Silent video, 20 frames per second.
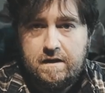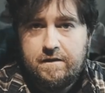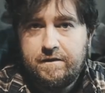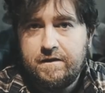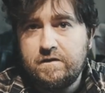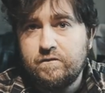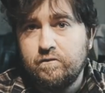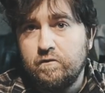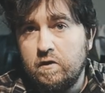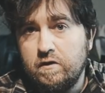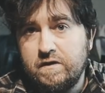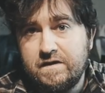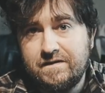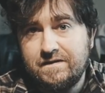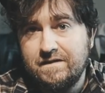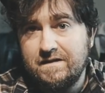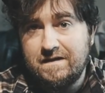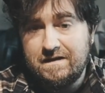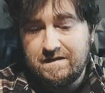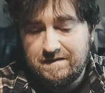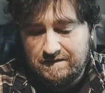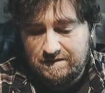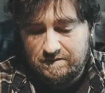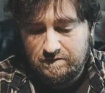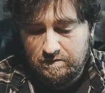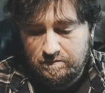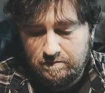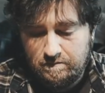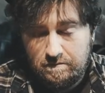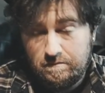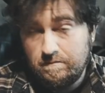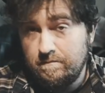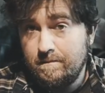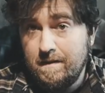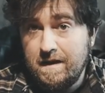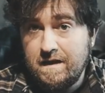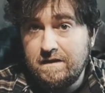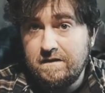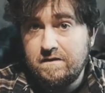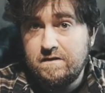this Roadie Sling is
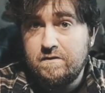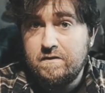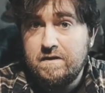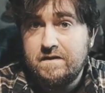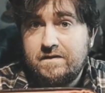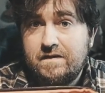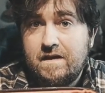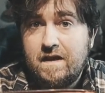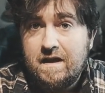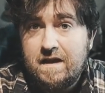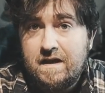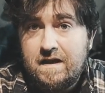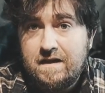made in the USA.